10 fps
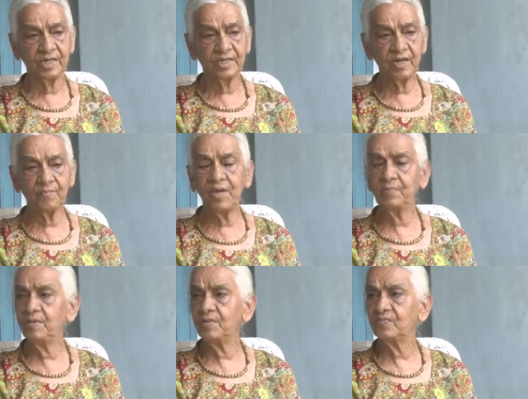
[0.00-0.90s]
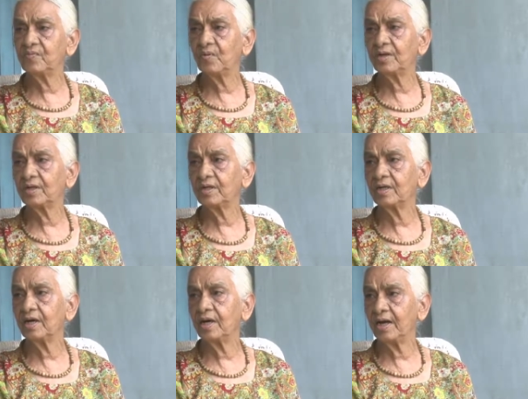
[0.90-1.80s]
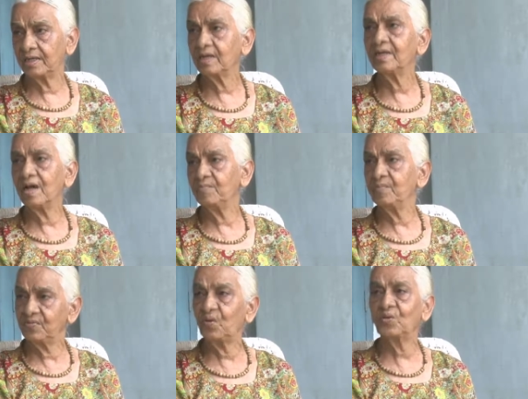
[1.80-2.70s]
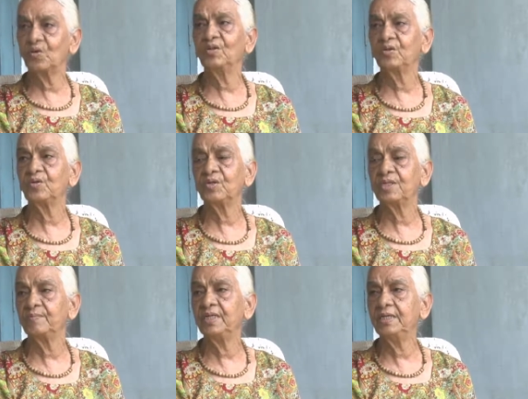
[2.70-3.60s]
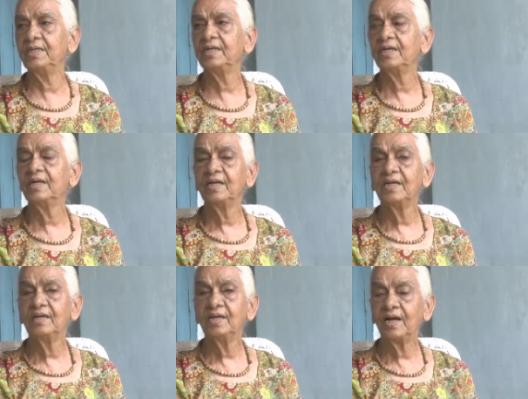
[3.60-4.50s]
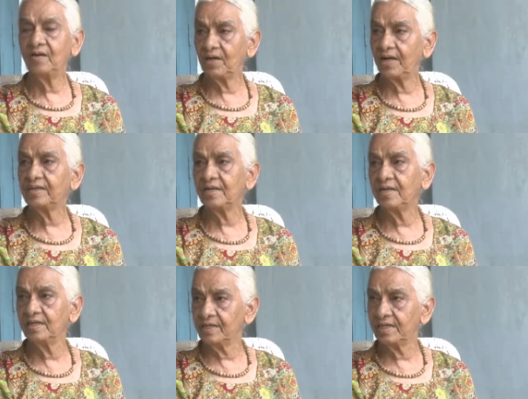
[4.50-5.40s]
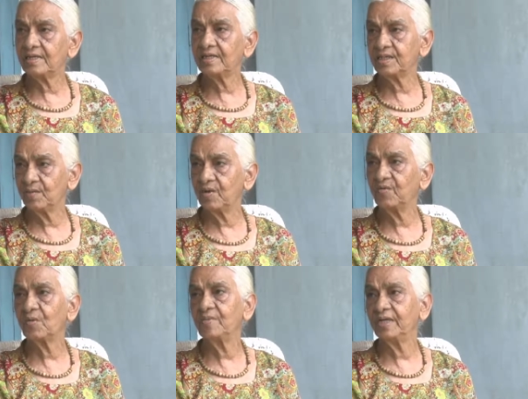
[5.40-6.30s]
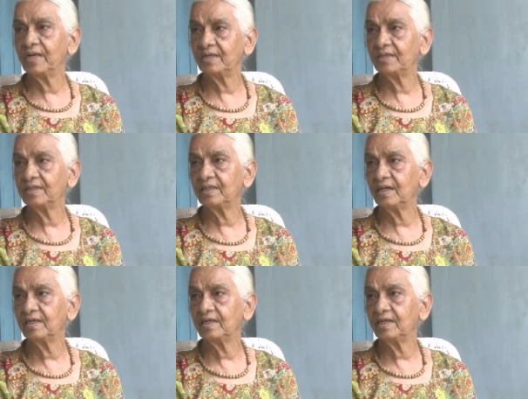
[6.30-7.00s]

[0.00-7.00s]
Yeah, maybe before. Before going to Germany, I had learned little German from Medhananda.